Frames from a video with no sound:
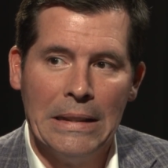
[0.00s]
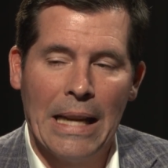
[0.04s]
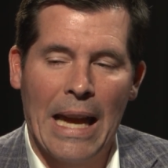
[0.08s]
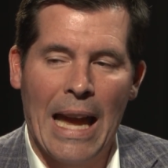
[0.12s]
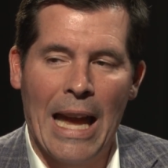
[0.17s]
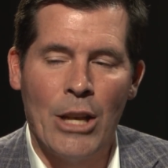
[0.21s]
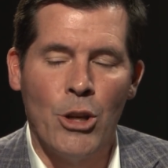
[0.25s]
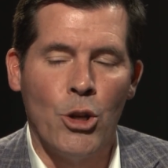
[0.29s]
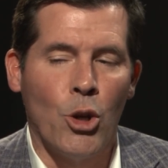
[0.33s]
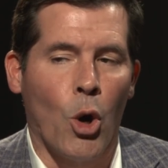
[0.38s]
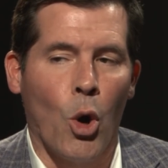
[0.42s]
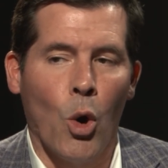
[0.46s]

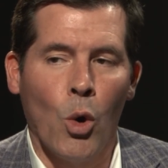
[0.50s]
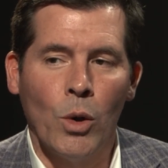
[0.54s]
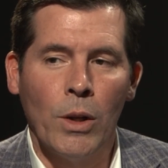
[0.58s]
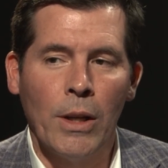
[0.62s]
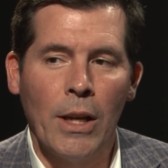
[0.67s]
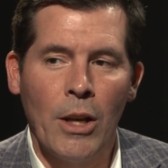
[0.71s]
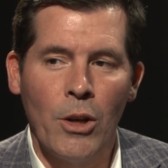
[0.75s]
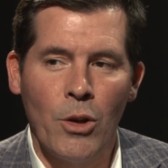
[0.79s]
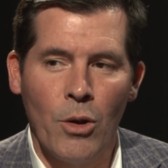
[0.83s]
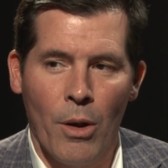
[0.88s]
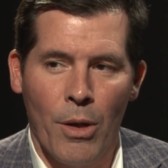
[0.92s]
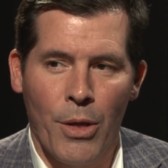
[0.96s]
and you're only
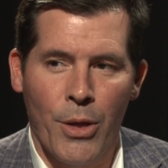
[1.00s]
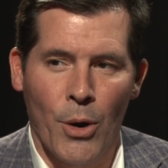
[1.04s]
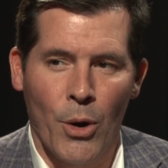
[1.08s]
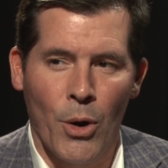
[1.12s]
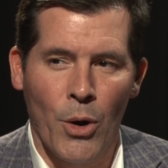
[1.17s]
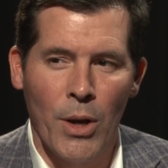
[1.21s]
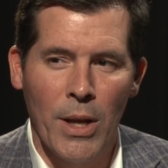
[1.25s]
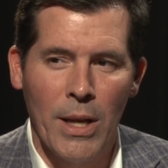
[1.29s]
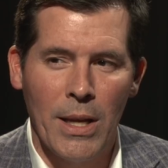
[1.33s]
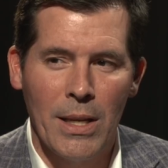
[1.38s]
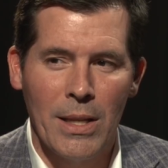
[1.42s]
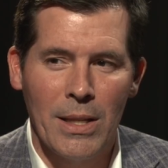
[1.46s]
in your
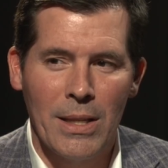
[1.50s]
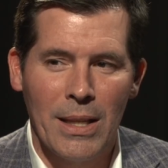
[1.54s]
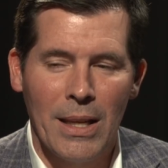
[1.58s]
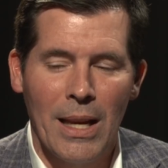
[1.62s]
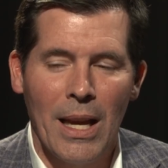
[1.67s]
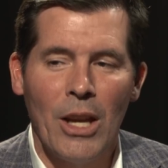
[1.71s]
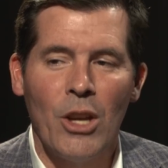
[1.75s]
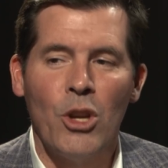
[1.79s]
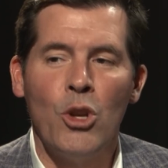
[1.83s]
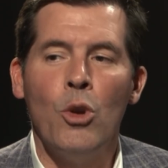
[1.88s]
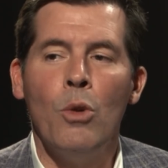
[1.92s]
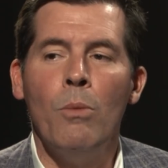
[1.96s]
30s,
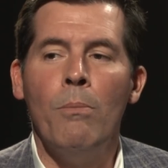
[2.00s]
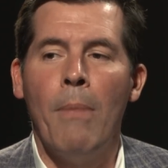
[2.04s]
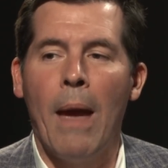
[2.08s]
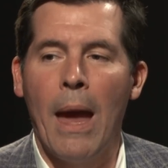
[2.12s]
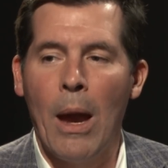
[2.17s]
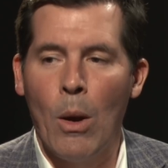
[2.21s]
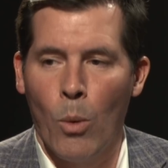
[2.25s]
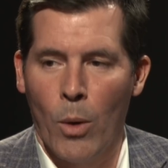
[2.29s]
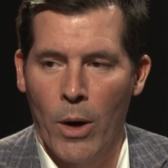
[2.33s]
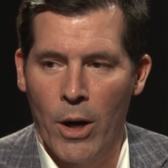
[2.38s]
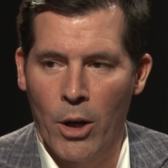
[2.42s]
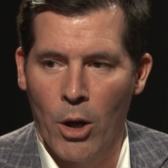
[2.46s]
you may
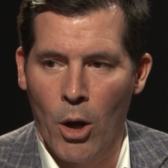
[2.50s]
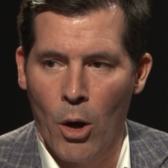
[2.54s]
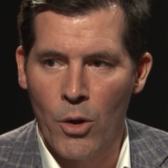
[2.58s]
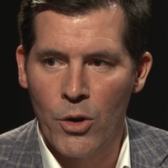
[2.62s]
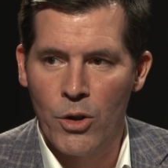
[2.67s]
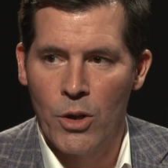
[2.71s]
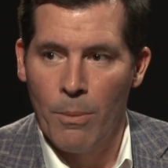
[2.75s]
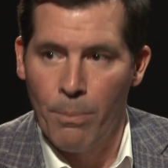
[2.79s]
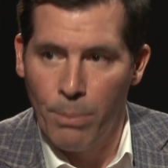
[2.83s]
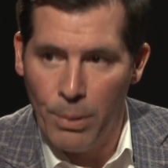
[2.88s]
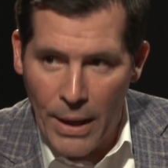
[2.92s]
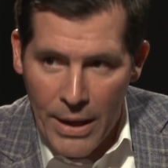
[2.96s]
want to go
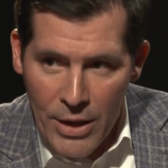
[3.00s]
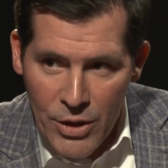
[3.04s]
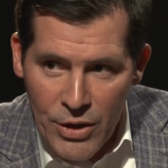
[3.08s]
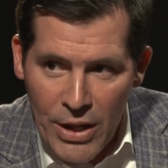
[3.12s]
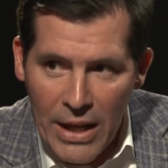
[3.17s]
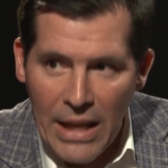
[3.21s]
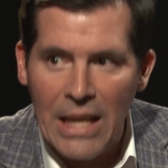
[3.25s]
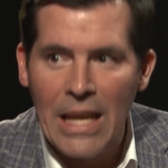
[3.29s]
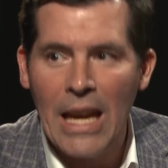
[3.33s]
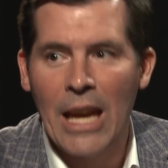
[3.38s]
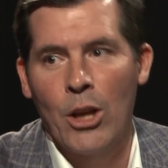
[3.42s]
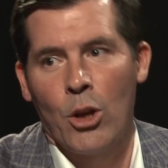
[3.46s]
someplace to
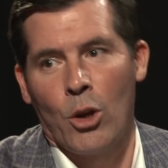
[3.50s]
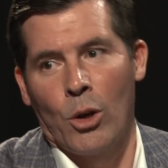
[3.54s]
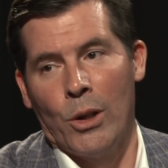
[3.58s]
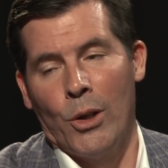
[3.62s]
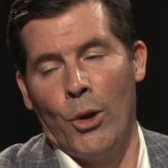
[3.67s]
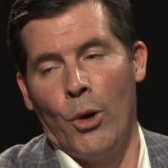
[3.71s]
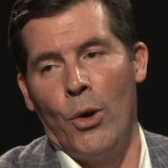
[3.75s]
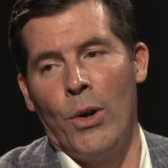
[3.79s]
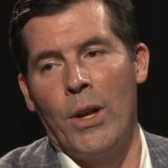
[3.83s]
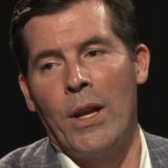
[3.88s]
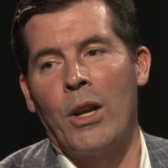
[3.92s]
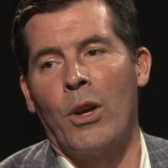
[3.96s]
get your
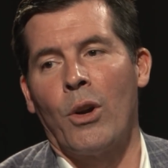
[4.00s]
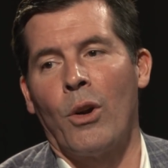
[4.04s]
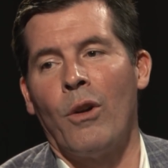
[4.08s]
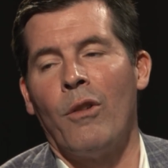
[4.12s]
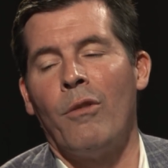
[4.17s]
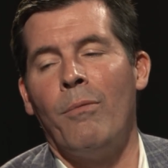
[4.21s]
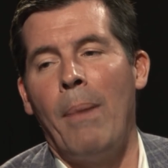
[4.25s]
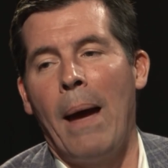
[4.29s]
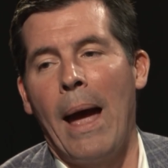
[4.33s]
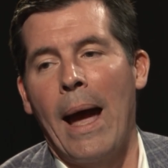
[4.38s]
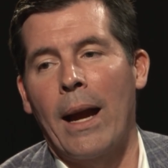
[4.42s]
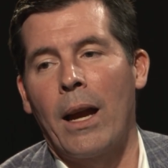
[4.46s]
learning curve
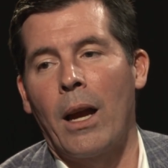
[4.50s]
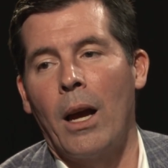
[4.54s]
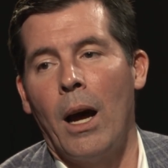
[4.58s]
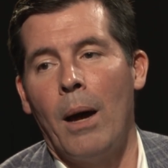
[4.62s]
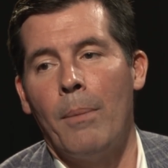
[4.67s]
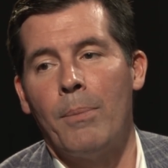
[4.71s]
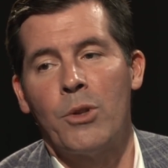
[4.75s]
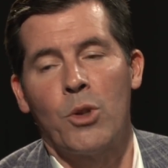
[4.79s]
back up.